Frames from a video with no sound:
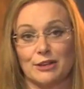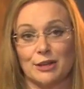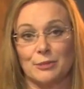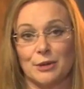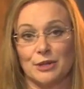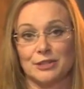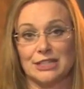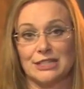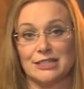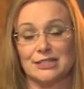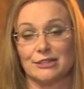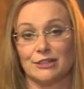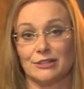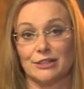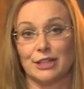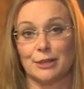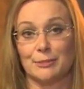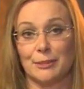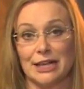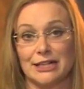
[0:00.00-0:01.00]
her body. It's not
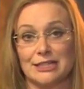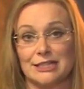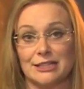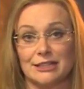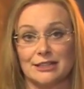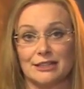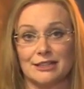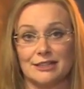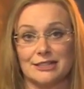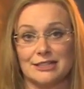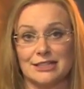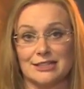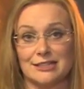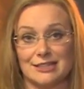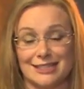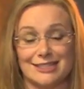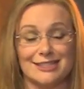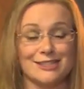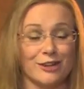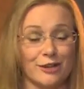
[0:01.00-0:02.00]
going to matter because
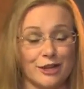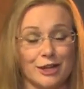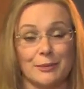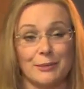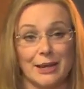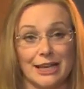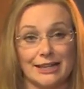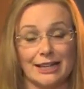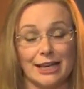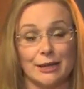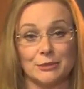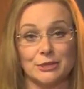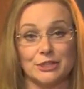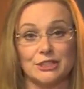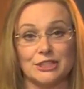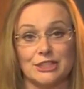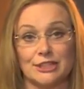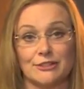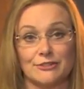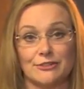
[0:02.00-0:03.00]
it's not going to make that
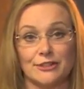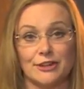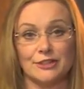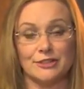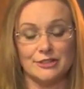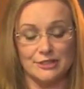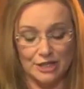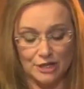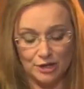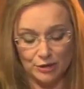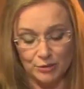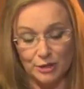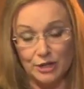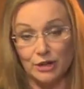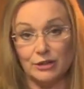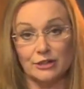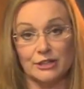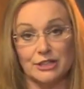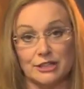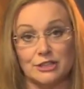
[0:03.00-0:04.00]
much difference. We're
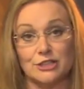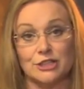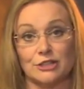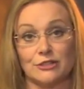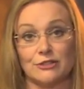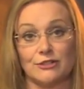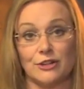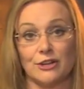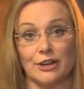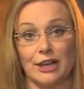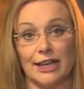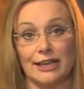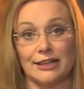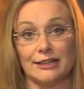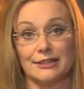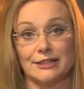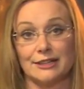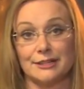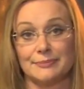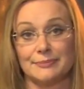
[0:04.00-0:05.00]
not going to shoot full length.